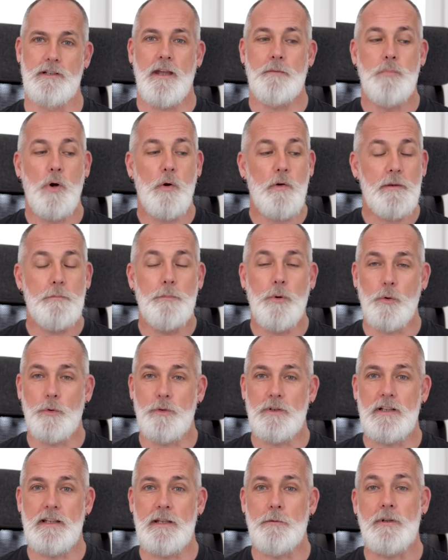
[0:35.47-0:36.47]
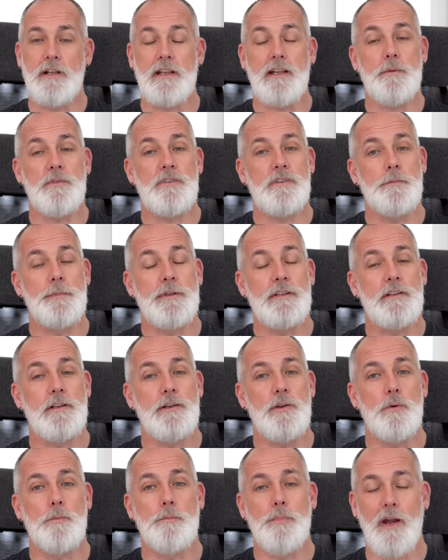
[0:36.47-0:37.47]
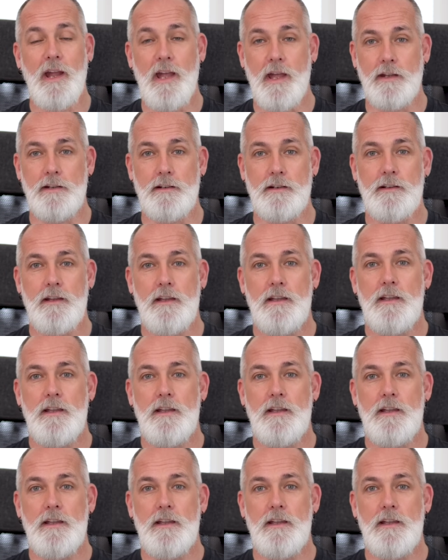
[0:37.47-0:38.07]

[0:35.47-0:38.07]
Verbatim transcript: And more importantly, when it comes to building your brand,